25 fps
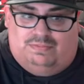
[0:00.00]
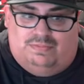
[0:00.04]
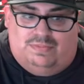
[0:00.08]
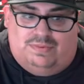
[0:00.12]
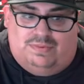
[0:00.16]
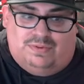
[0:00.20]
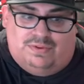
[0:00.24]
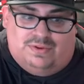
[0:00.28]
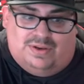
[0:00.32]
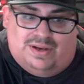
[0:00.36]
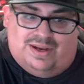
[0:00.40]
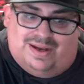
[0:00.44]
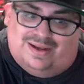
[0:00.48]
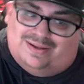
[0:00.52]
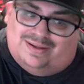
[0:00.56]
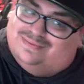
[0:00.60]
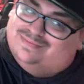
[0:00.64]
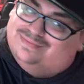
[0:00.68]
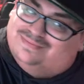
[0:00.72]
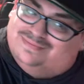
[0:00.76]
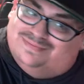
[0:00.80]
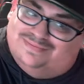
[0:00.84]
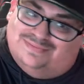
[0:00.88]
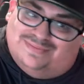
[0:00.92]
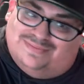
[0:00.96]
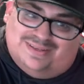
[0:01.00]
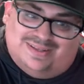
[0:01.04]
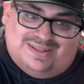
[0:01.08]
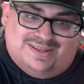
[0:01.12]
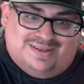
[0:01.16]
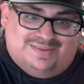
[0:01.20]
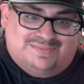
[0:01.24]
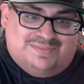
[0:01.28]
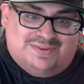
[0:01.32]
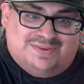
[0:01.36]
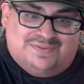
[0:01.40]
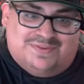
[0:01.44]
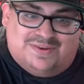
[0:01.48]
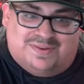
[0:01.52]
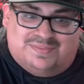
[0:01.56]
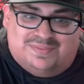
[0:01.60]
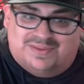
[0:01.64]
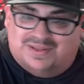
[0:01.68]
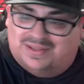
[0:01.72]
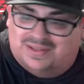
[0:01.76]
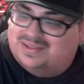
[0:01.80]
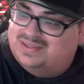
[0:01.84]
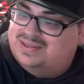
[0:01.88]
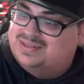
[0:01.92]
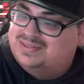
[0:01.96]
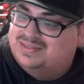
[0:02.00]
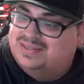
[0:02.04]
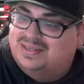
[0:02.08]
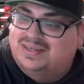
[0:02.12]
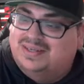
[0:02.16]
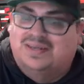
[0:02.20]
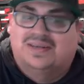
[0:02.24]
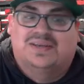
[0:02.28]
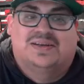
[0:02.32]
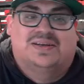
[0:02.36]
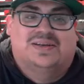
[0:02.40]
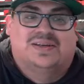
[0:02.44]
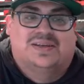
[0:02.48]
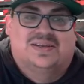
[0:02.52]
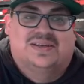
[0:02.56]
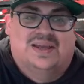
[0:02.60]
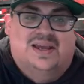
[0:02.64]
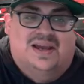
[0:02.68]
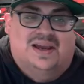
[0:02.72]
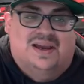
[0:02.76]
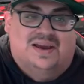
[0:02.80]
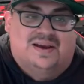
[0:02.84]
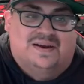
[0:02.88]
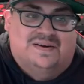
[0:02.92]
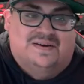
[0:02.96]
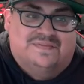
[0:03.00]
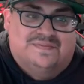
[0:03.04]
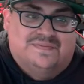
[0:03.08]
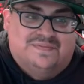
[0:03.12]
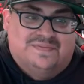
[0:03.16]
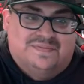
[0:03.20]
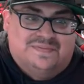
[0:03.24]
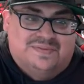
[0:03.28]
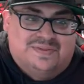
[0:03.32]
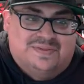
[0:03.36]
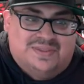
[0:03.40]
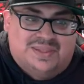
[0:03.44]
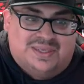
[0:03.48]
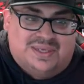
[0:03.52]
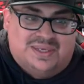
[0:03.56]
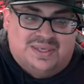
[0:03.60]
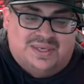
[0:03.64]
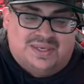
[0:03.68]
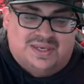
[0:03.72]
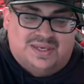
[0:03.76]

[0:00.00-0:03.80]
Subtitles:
You got, look at that, me fumbling things. You have the